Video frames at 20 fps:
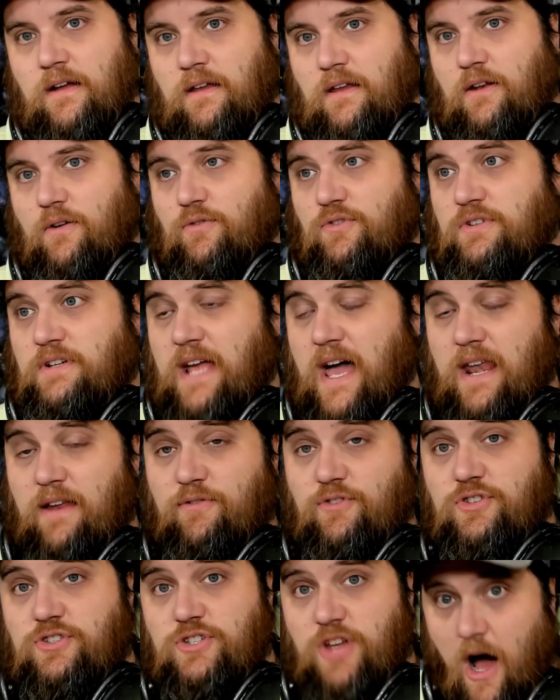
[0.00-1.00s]
you know, kind
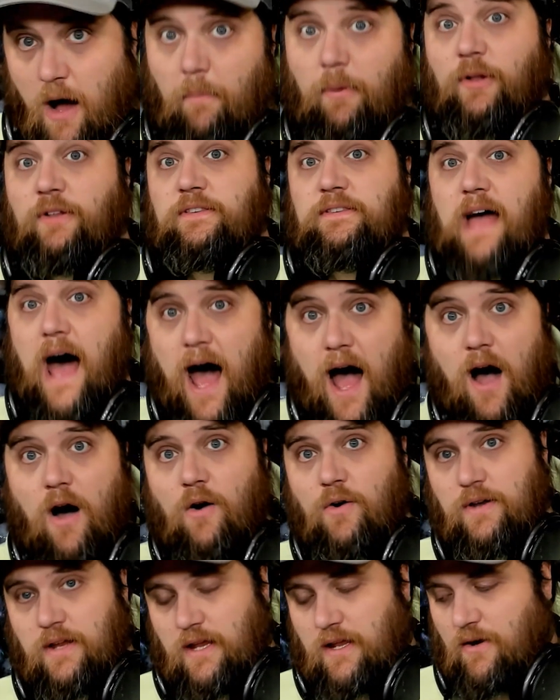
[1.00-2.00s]
of doubled
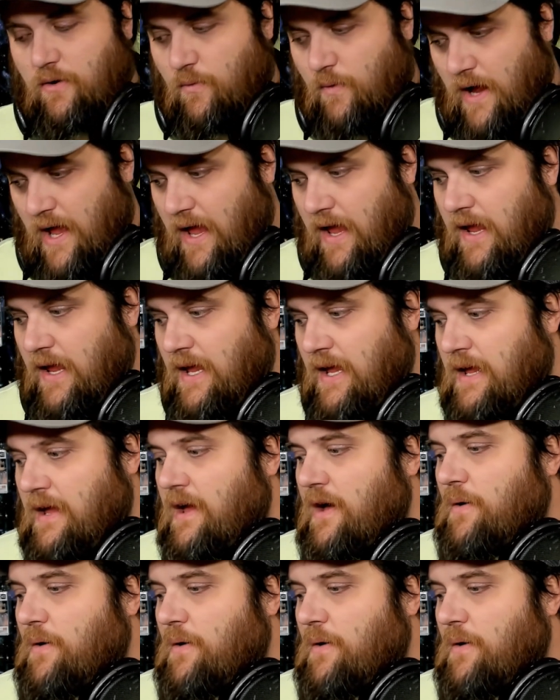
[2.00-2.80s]
down in a way,